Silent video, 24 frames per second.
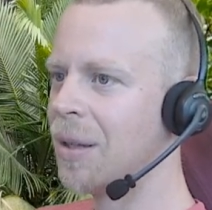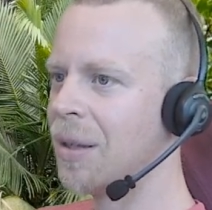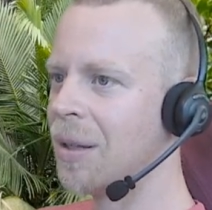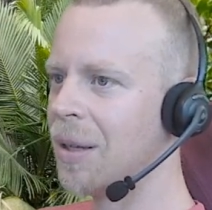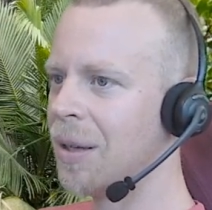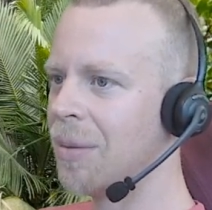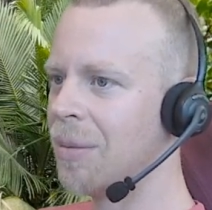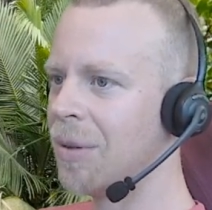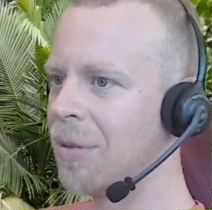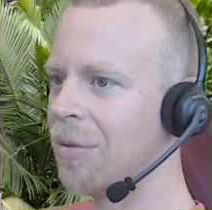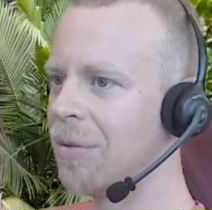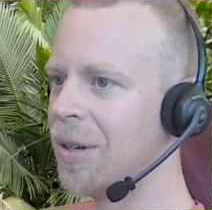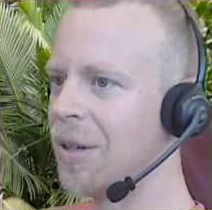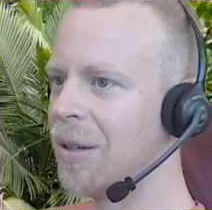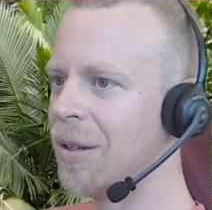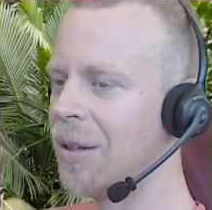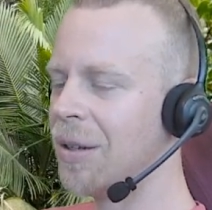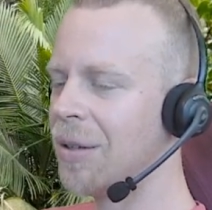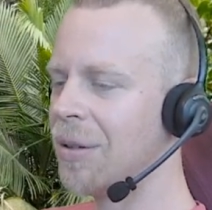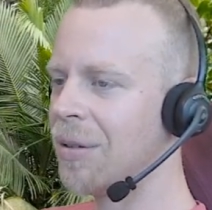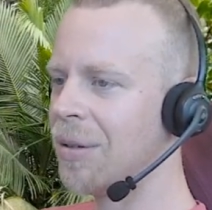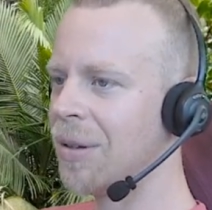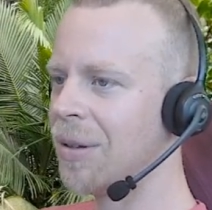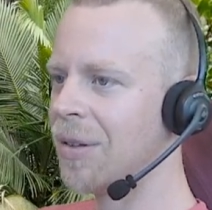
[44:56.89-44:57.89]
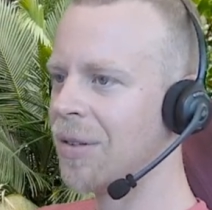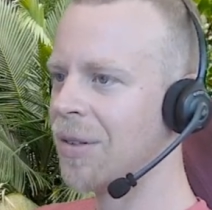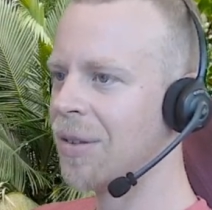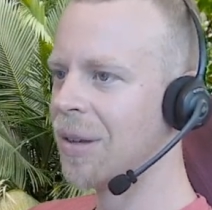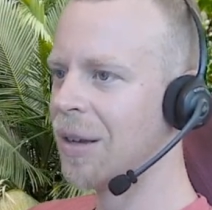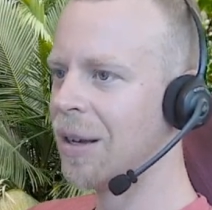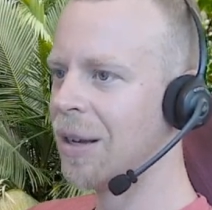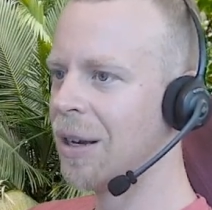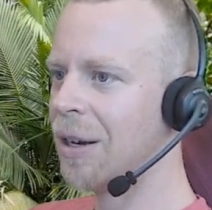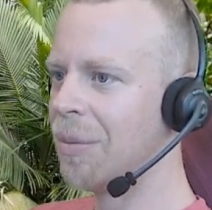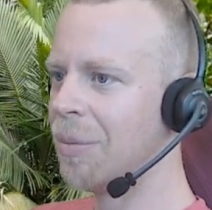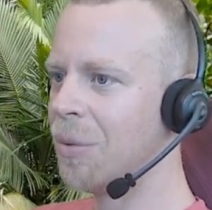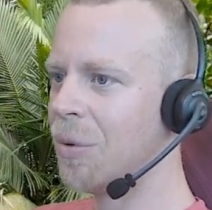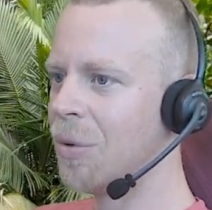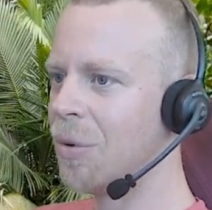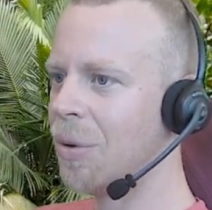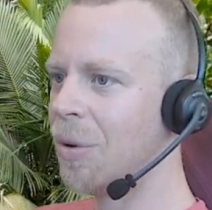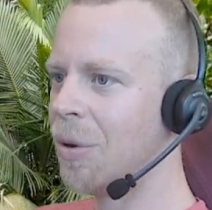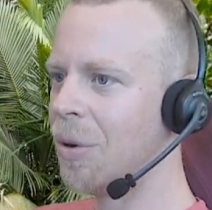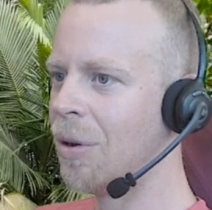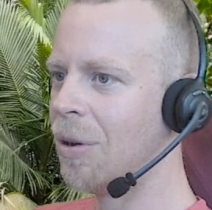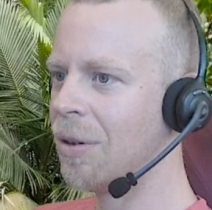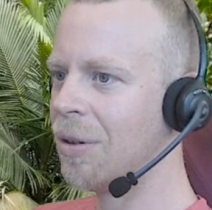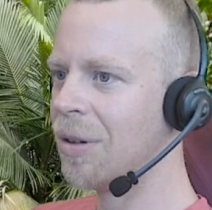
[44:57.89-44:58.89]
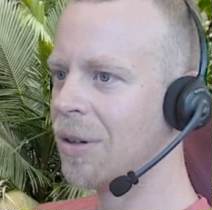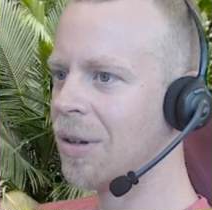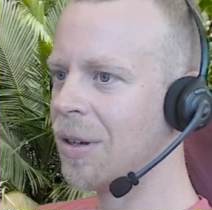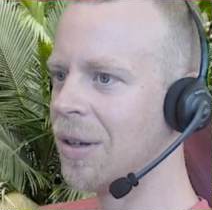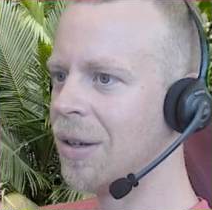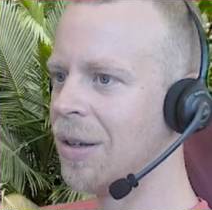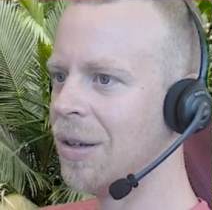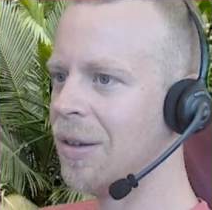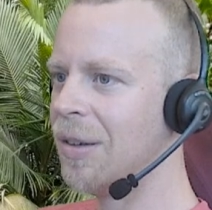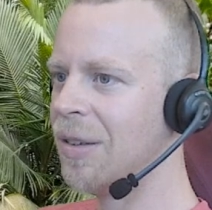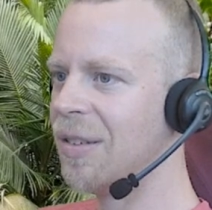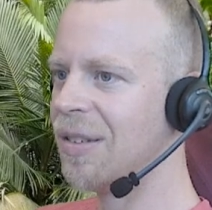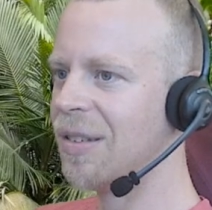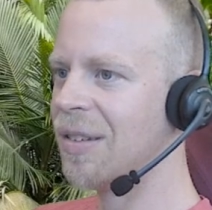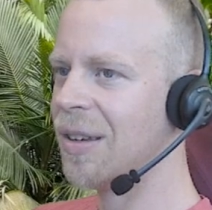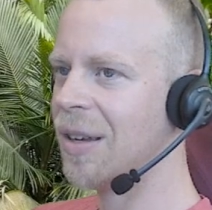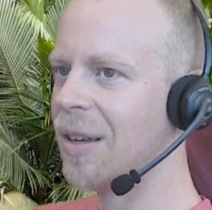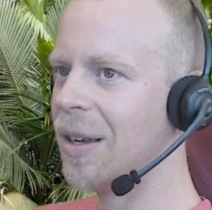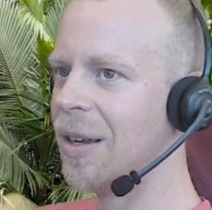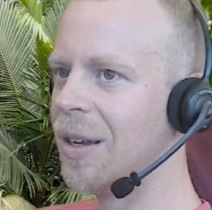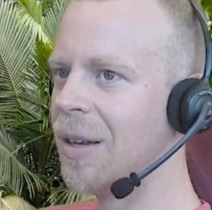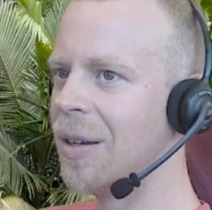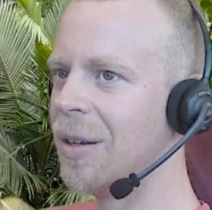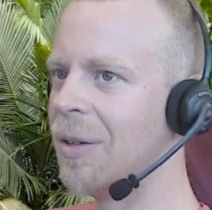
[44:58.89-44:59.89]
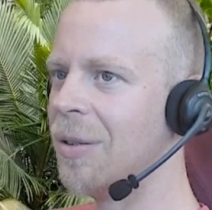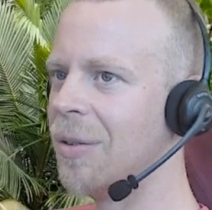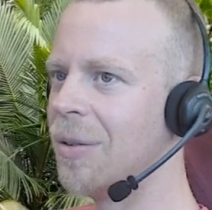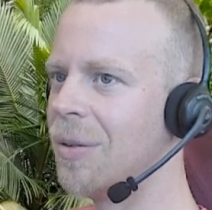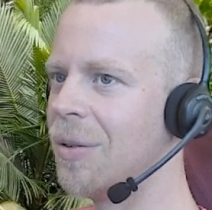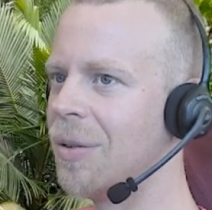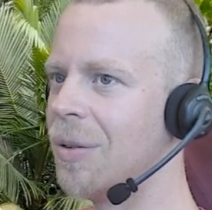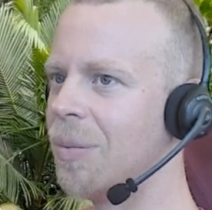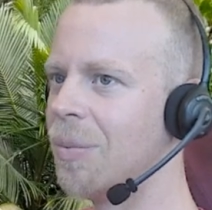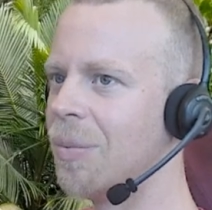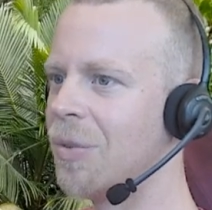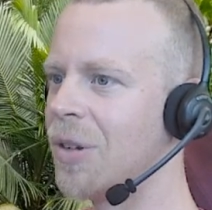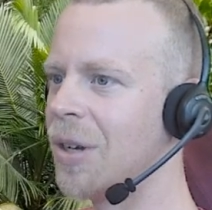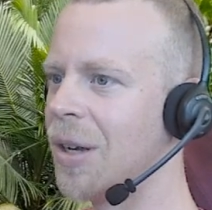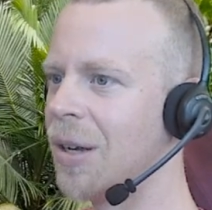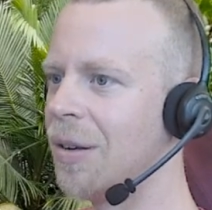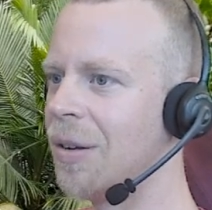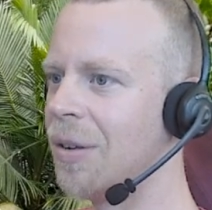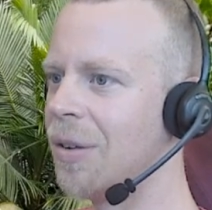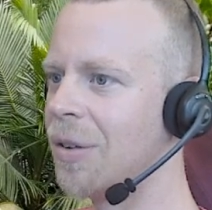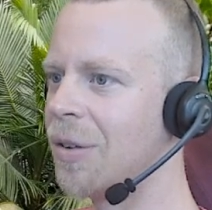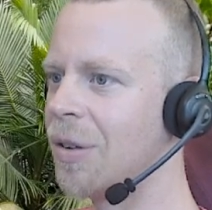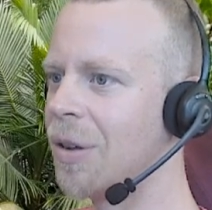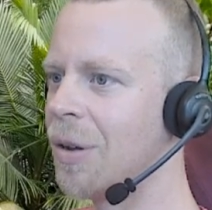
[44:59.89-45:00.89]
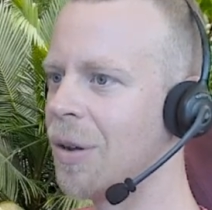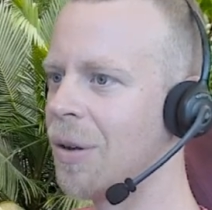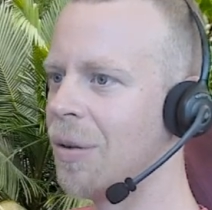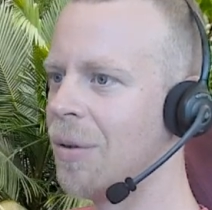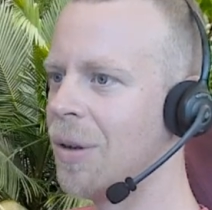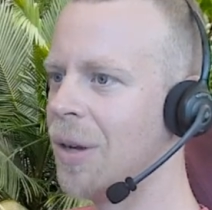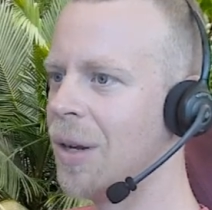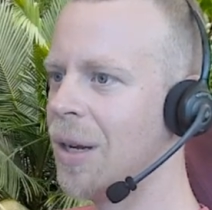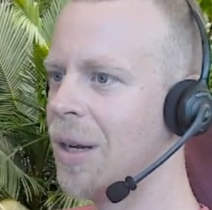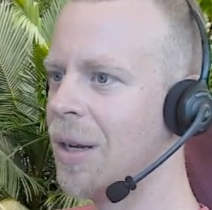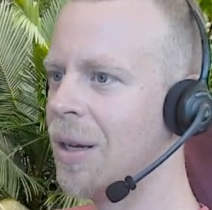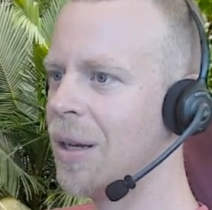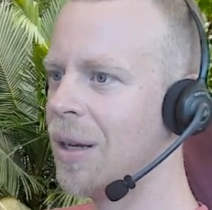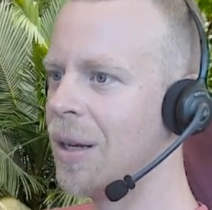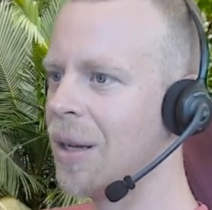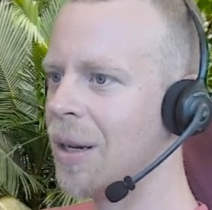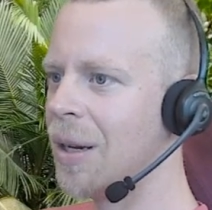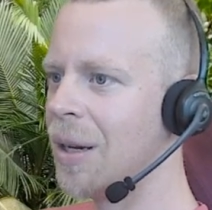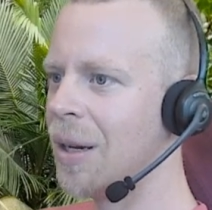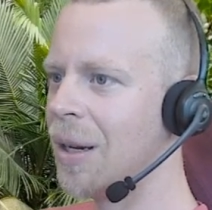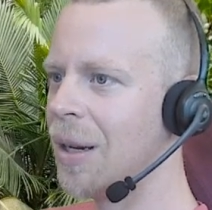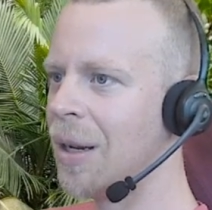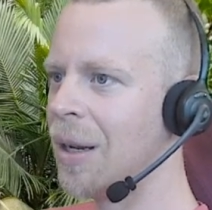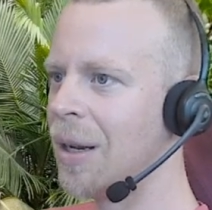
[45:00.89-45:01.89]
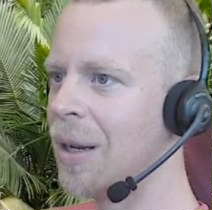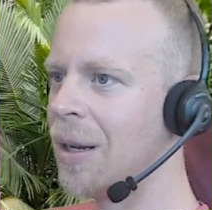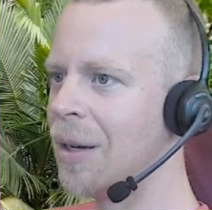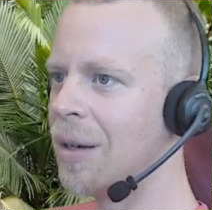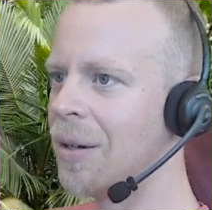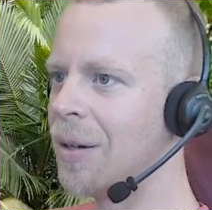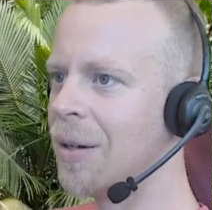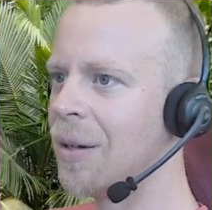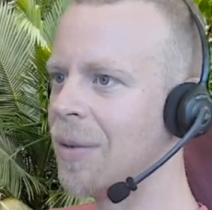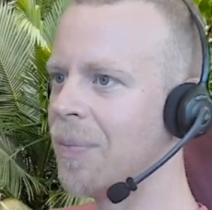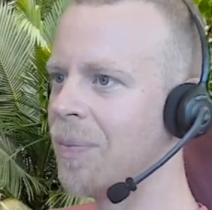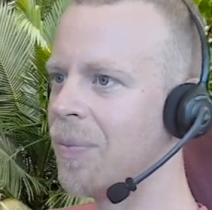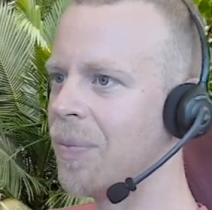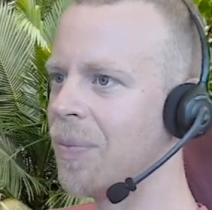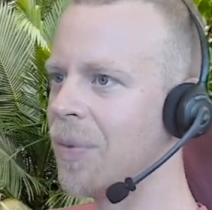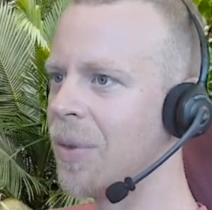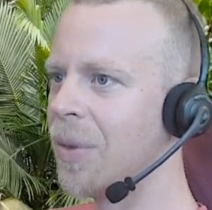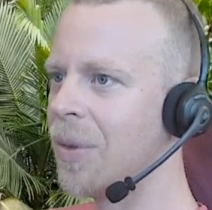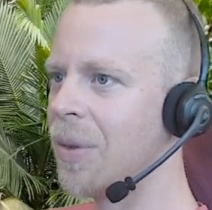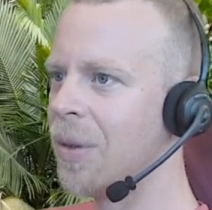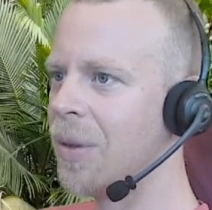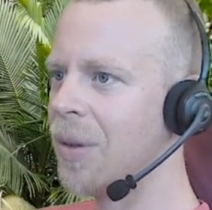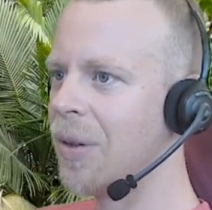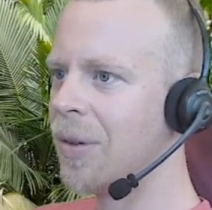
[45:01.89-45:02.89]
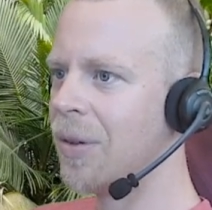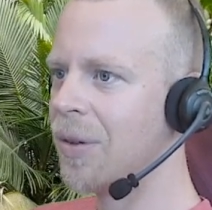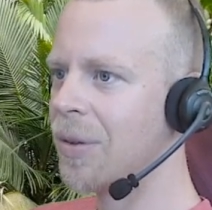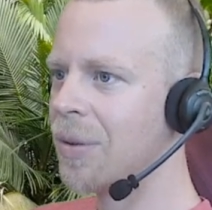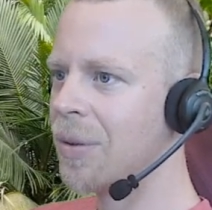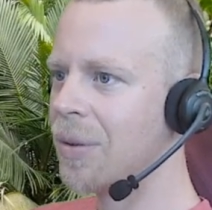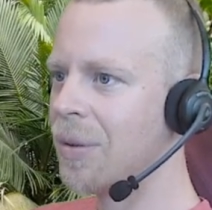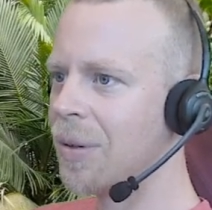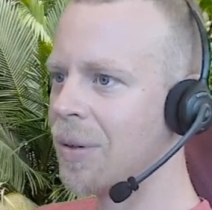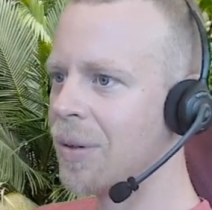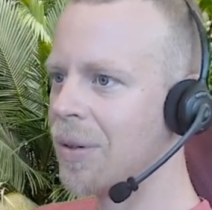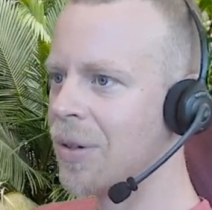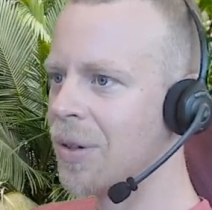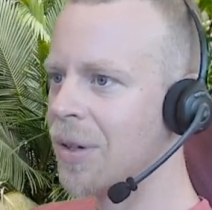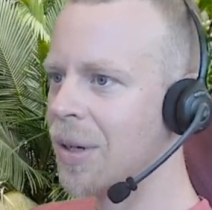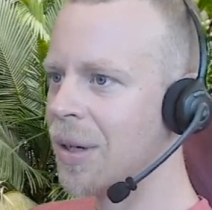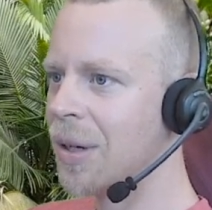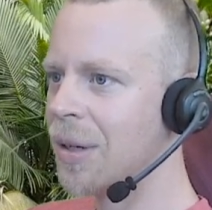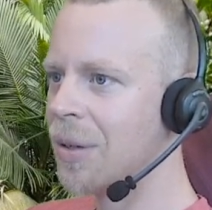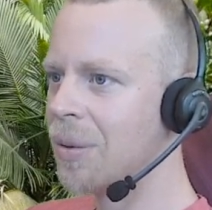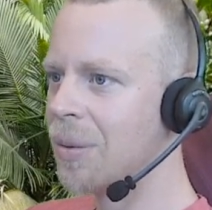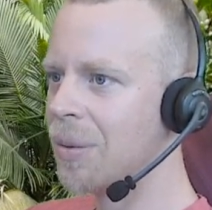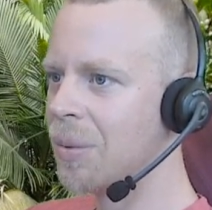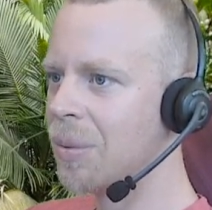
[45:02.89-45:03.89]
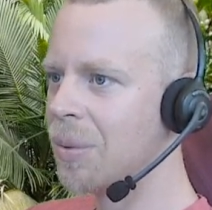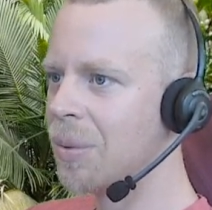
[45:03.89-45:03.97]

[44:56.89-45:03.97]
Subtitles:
Damn, I really need to assign more hotkeys. YouTube chat is going, and Discord chat,